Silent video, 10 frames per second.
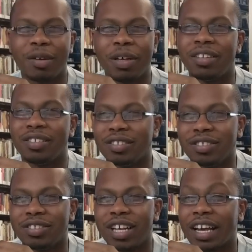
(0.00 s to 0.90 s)
I mean,
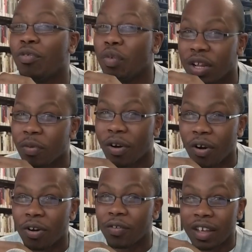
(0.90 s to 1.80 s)
I can really work
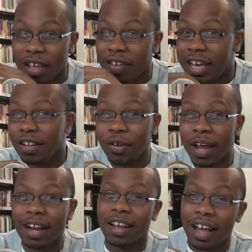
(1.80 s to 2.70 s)
harder. If he can
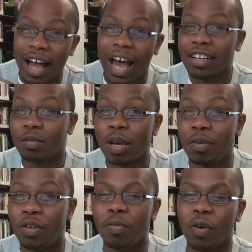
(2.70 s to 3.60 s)
do that, I should be
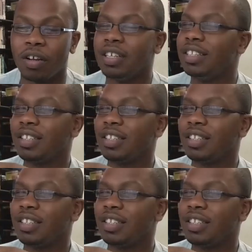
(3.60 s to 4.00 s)
able to do more.